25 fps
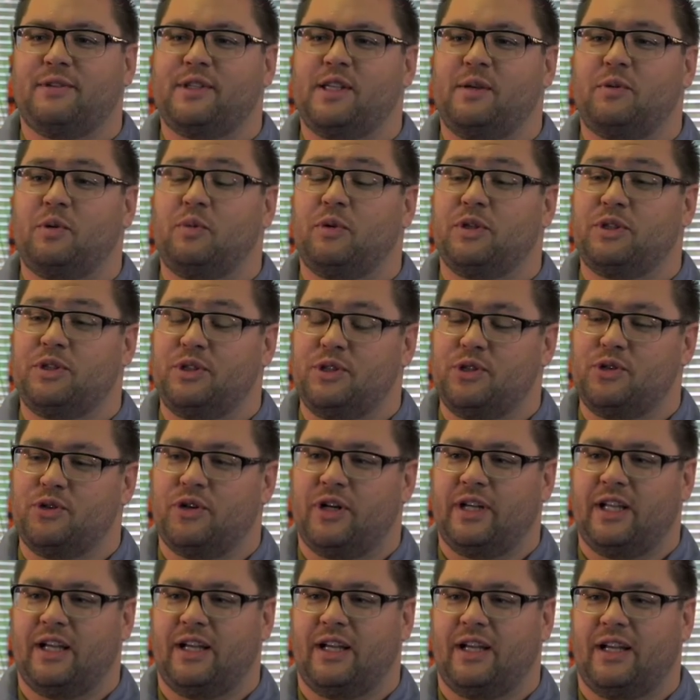someone wanted to
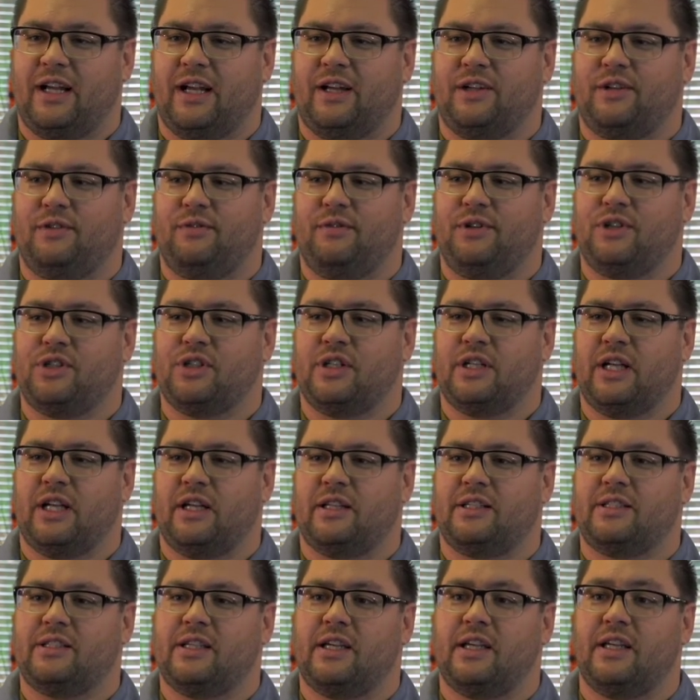join our division,
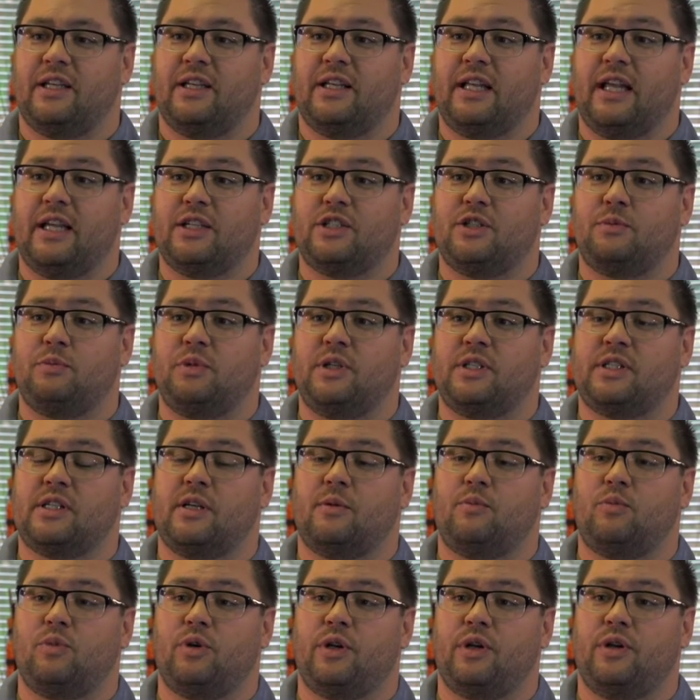I'd say it has to be
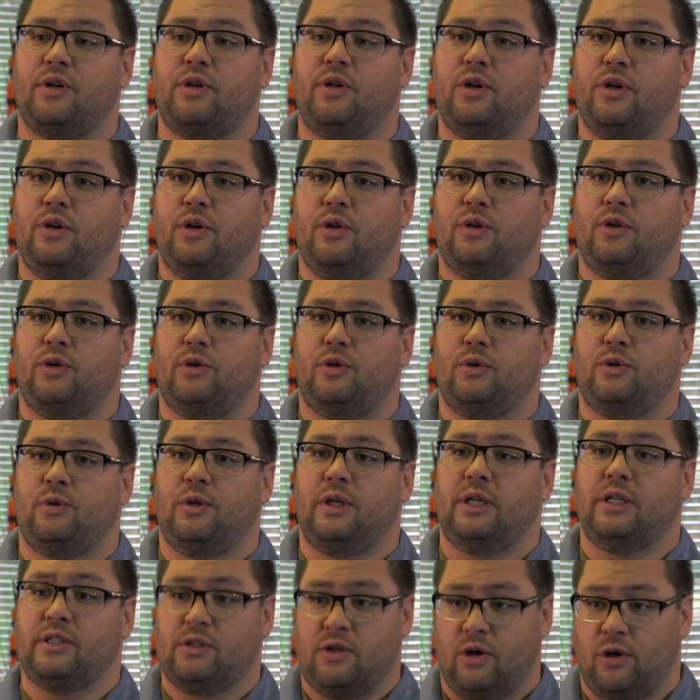someone who
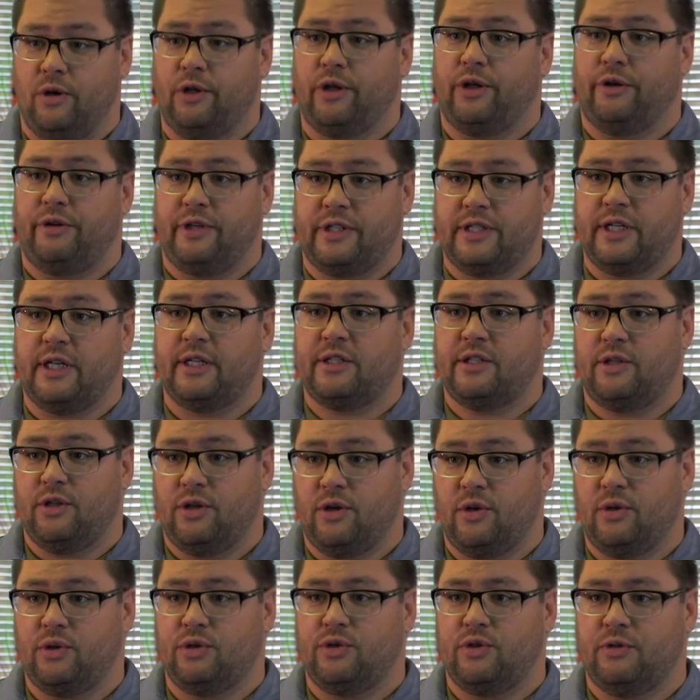is goal-orientated and
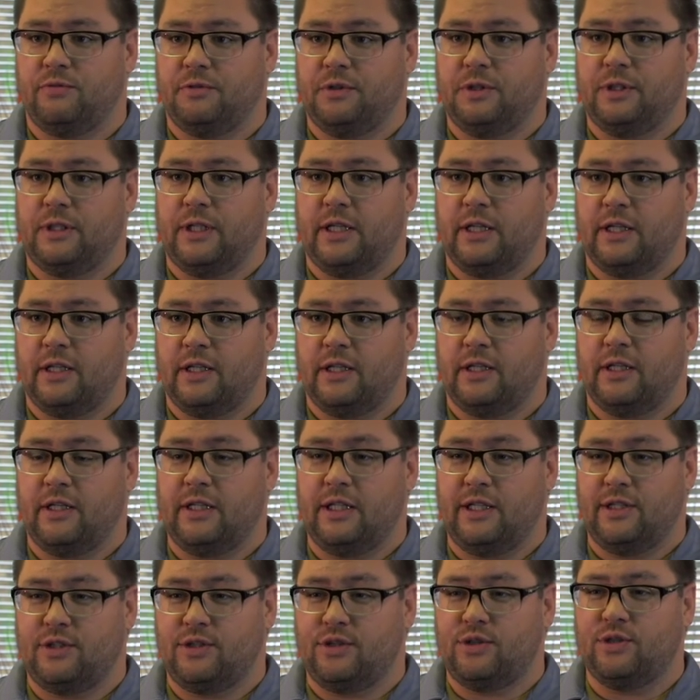goal-driven,
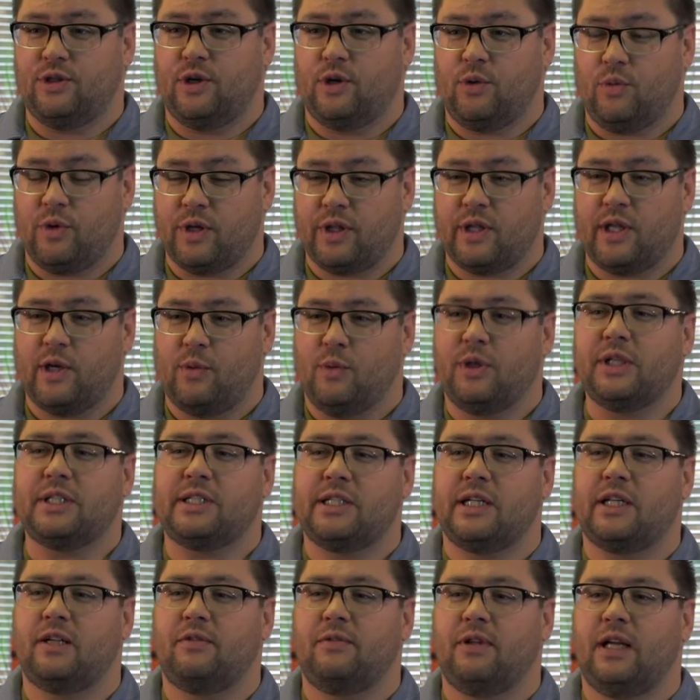needs to know what they
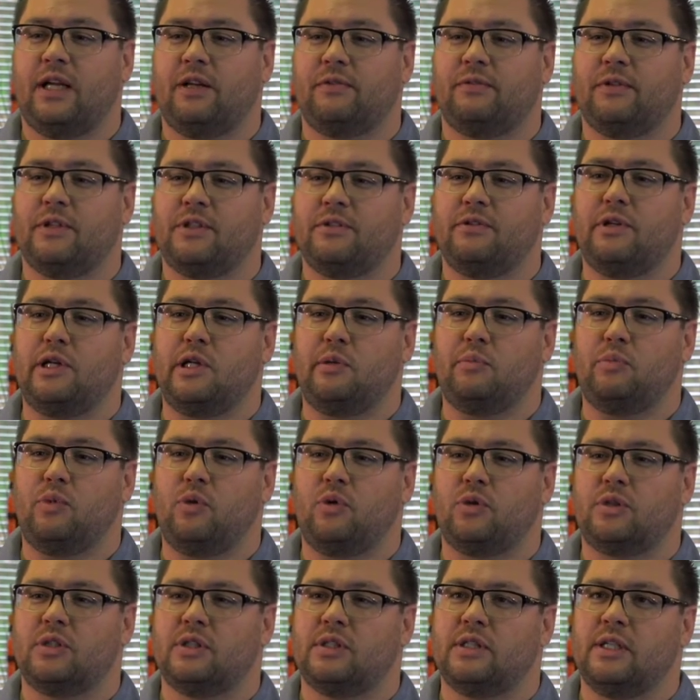want out of life. It's really
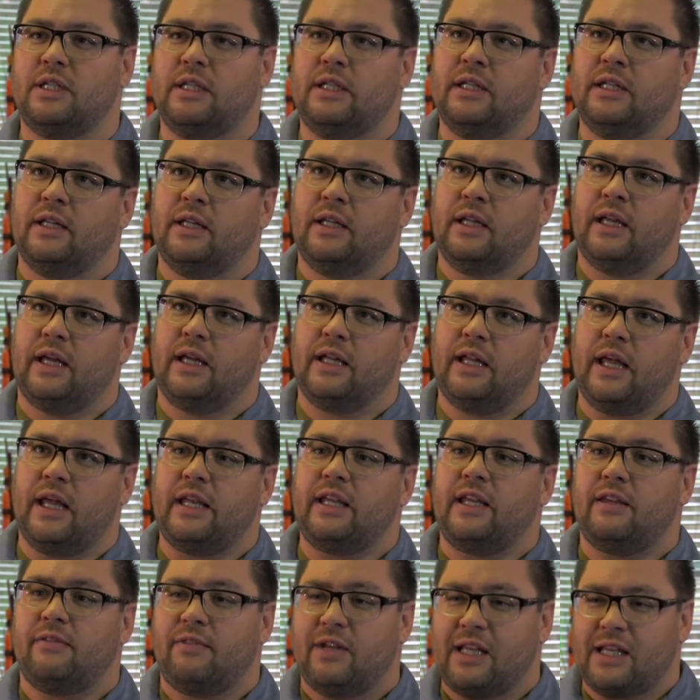important.
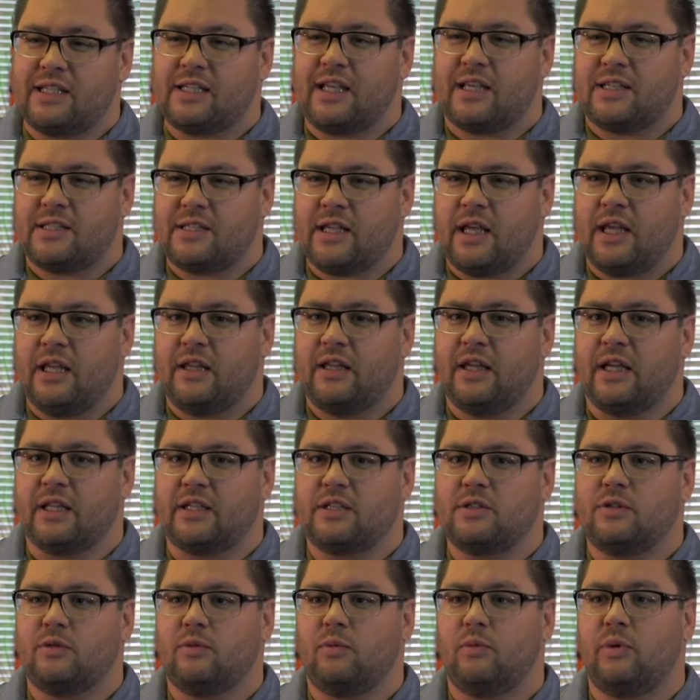And even as I say
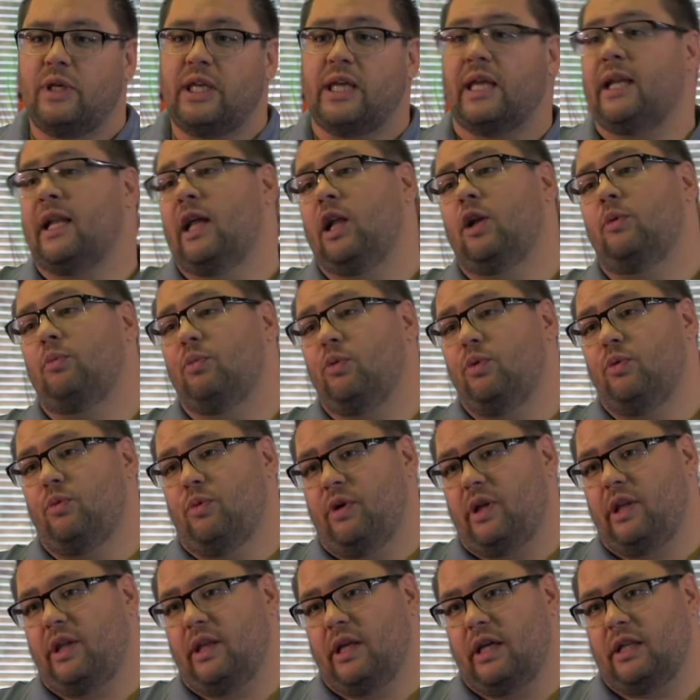that, we can help you
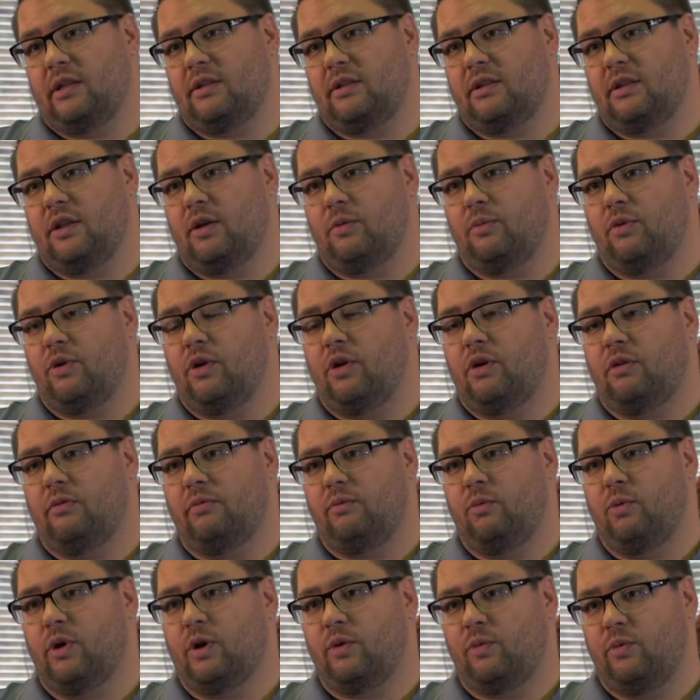with that. You know, part
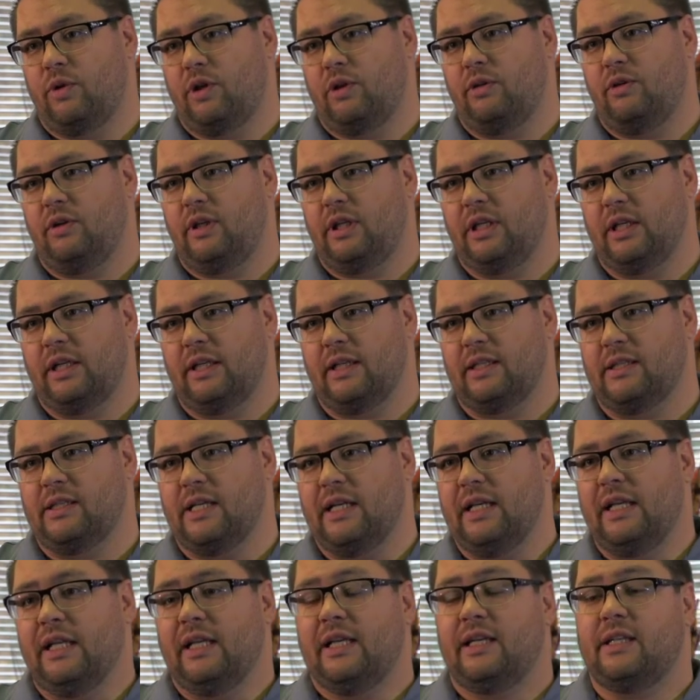of what we do here
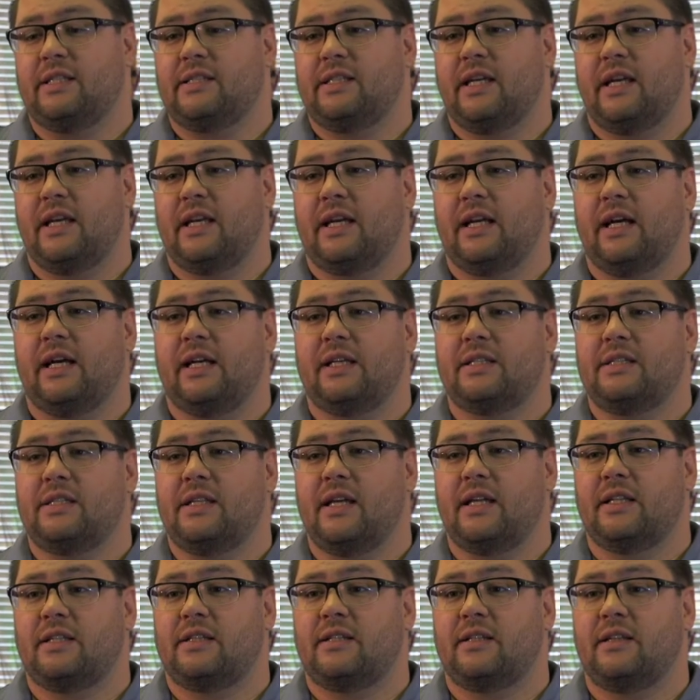is take guys
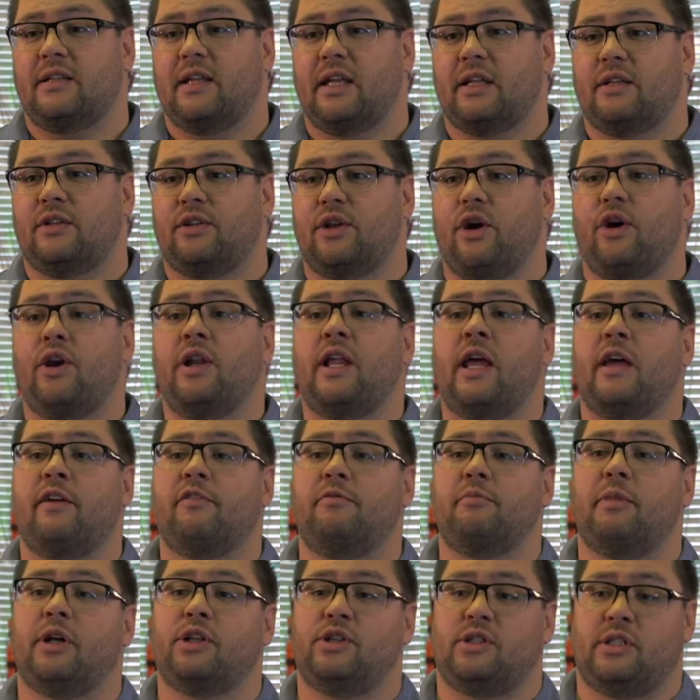that don't
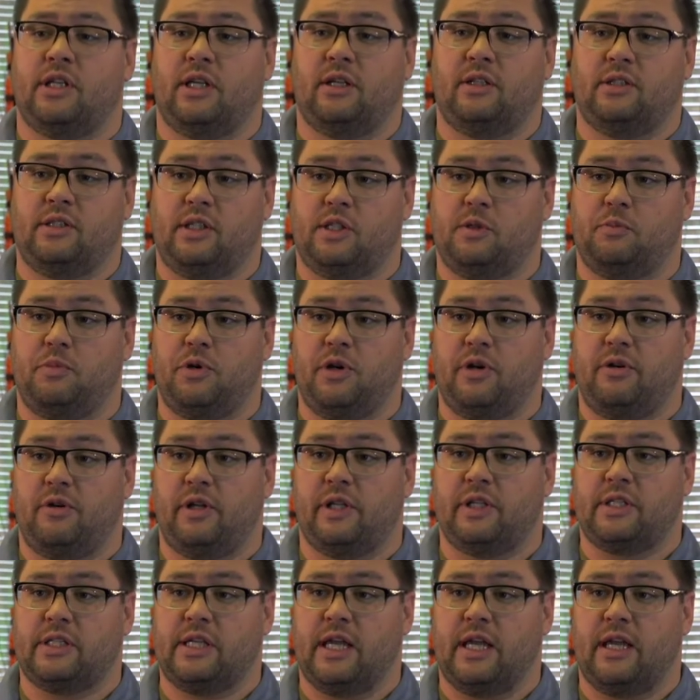have much sales
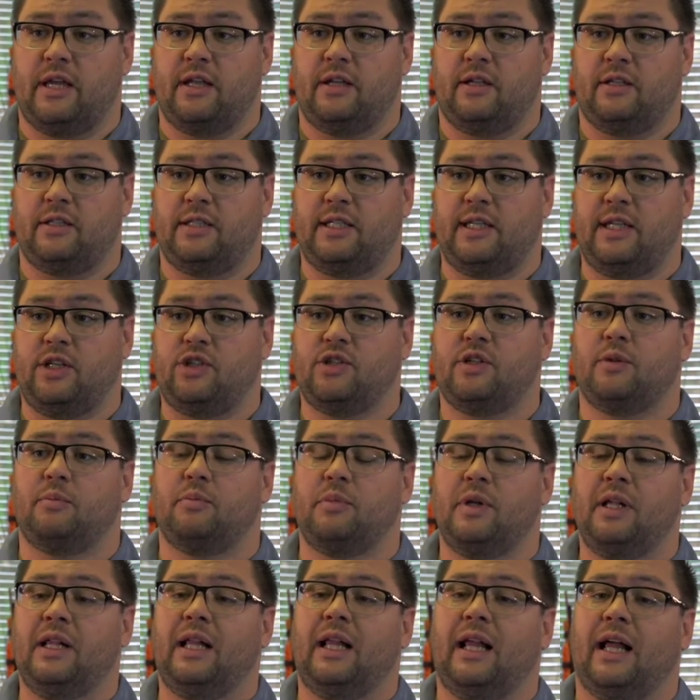experience and teach
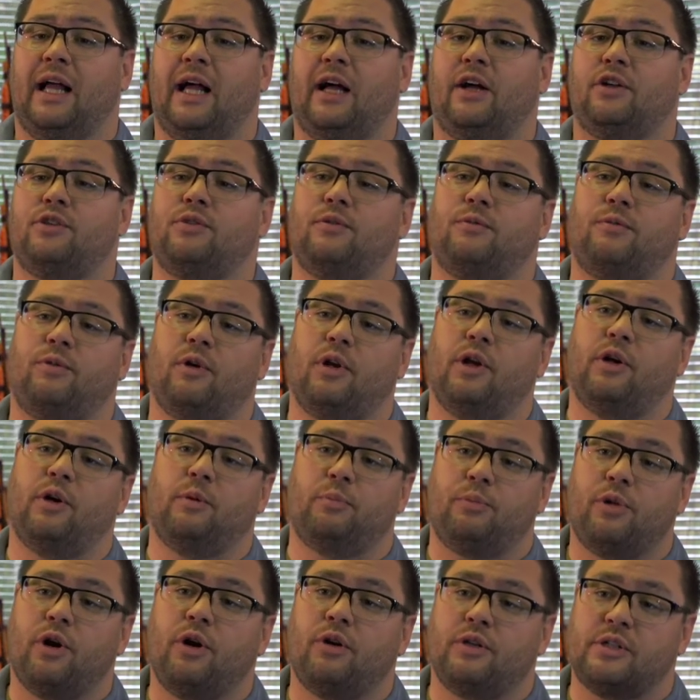them how to follow a
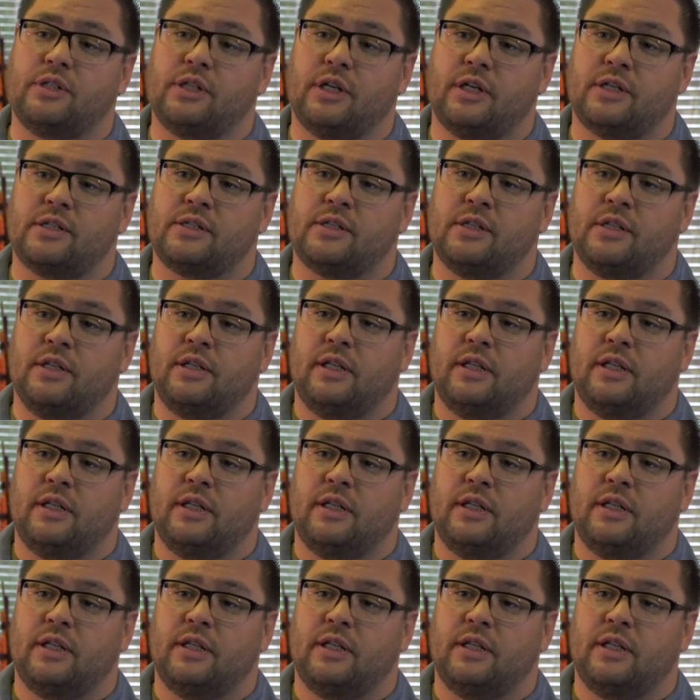process